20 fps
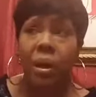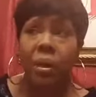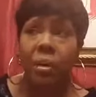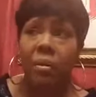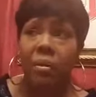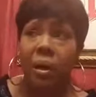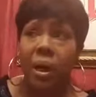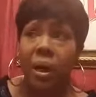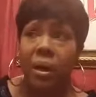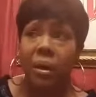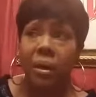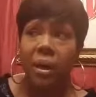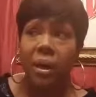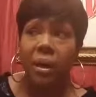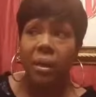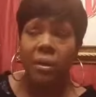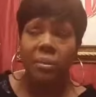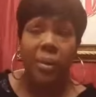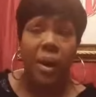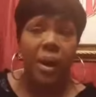"Well,
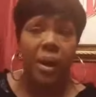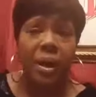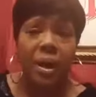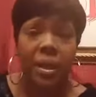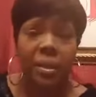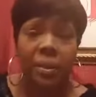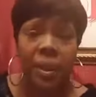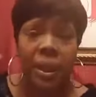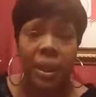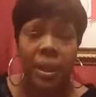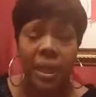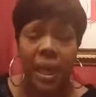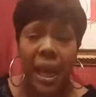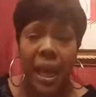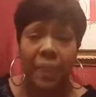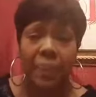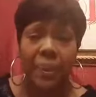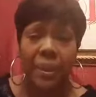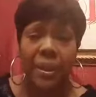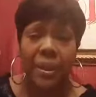is my husband as
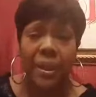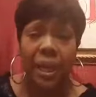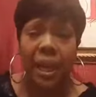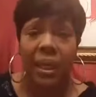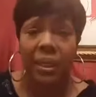happy as I